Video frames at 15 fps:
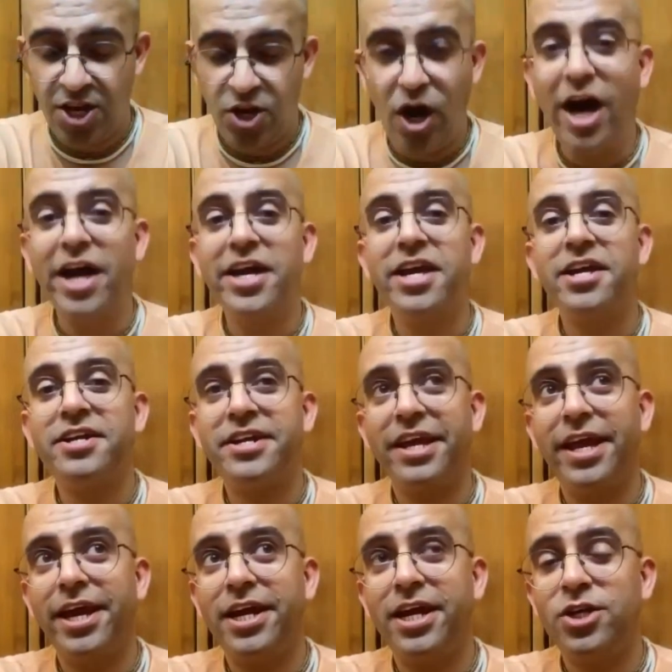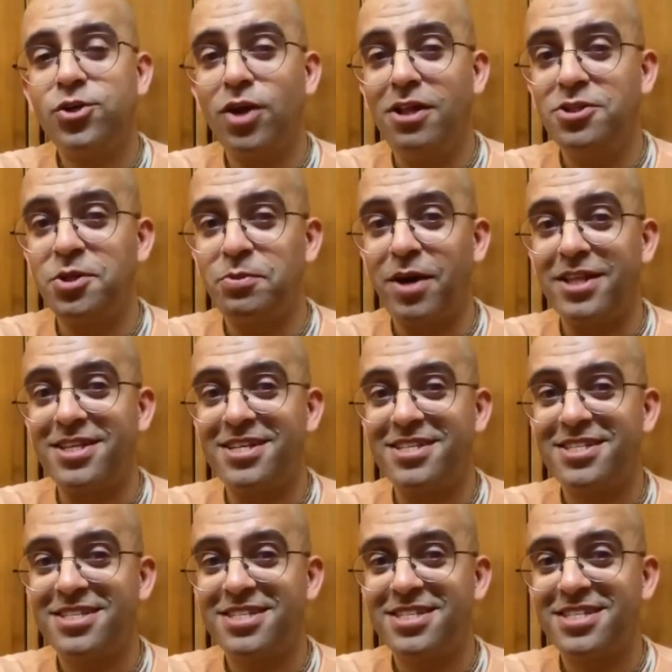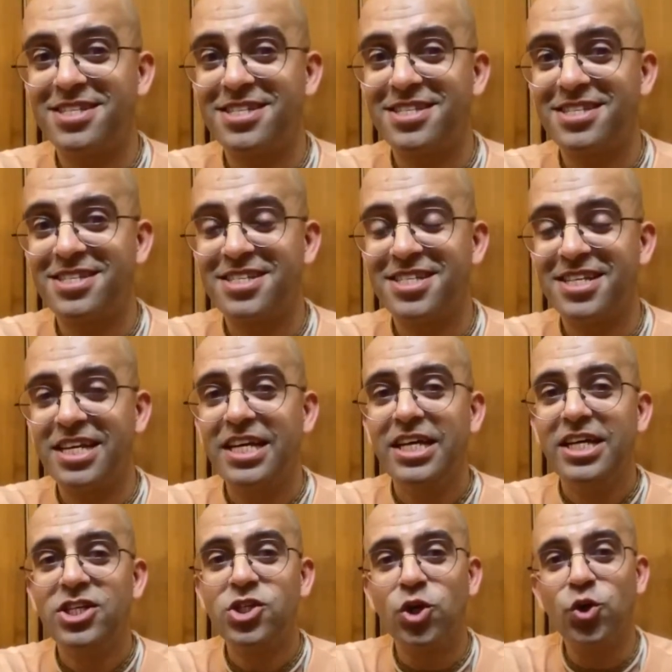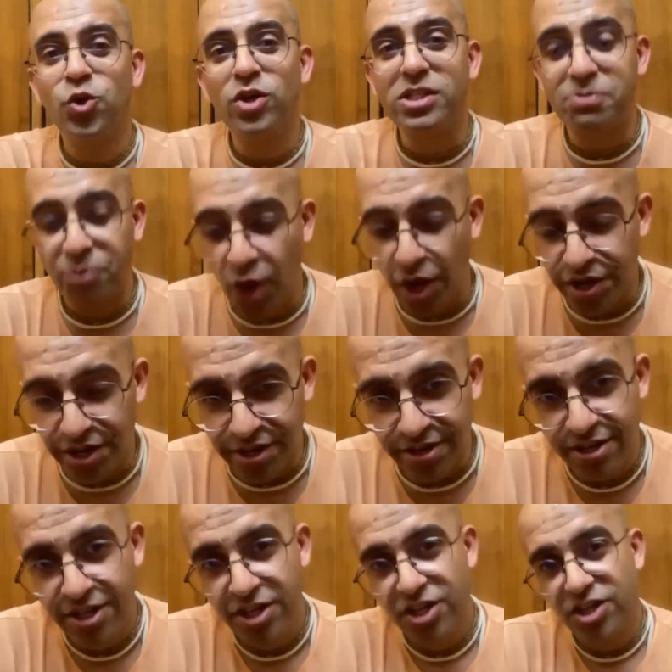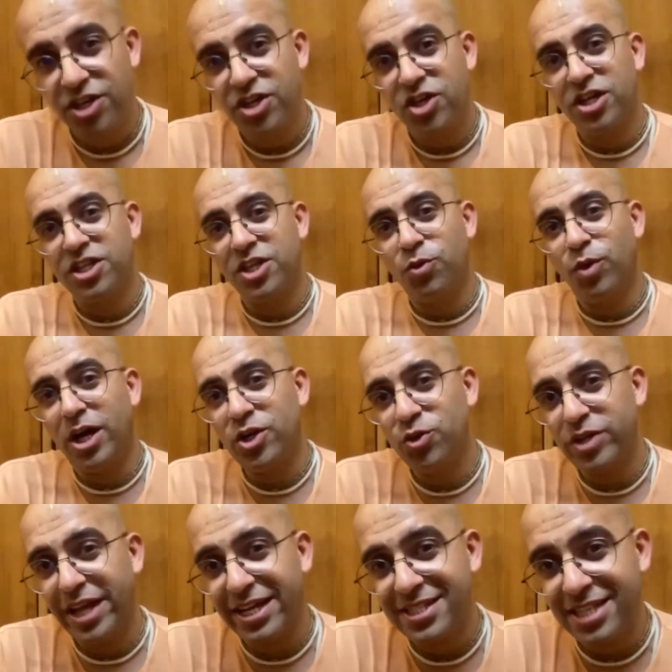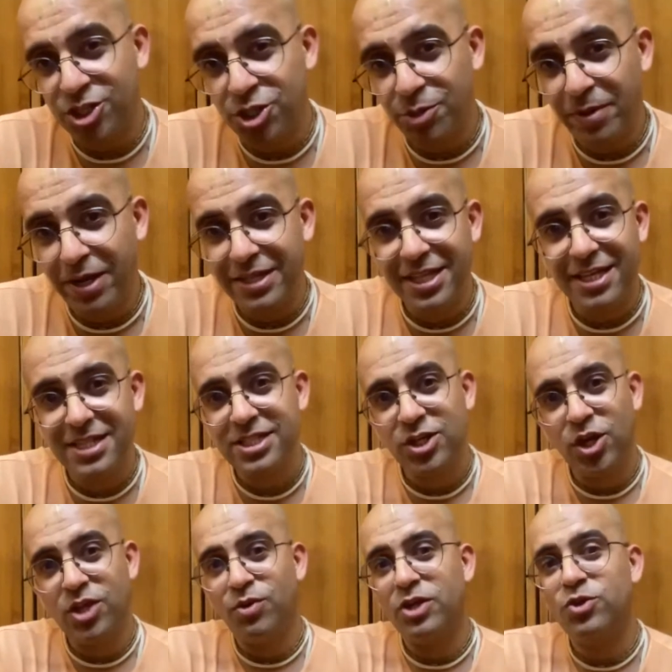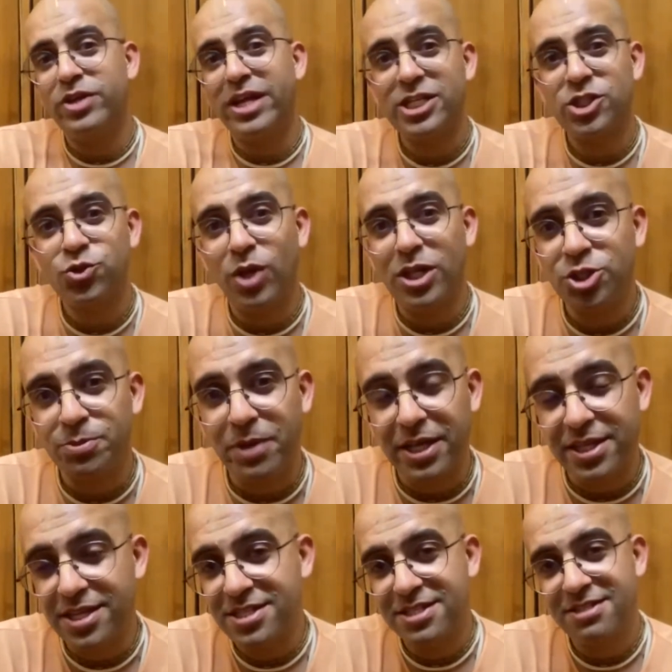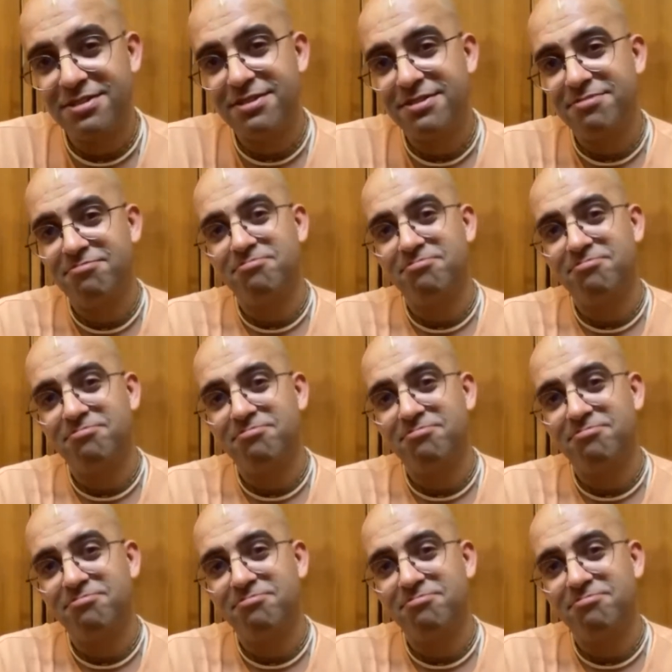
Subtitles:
I take 12 chapatis. So who is purer? The one who takes 6 chapatis or the one who takes 12 chapatis?